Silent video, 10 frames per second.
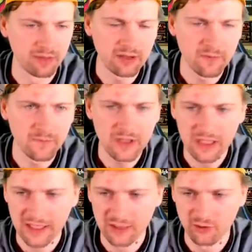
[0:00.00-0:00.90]
I don't think
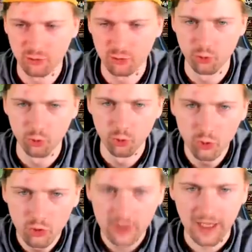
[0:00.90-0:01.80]
I do.
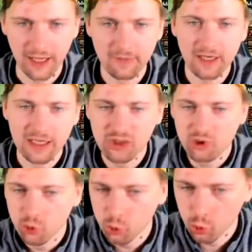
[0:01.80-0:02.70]
I mean, I
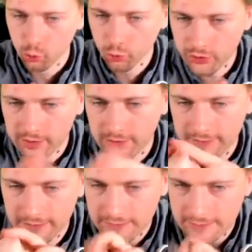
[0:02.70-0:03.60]
could,
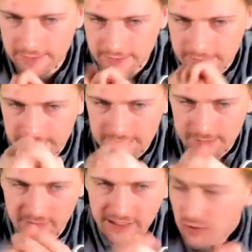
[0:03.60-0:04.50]

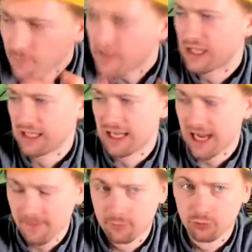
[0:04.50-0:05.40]
but I don't think I
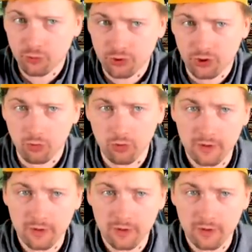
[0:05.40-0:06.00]
have to do so.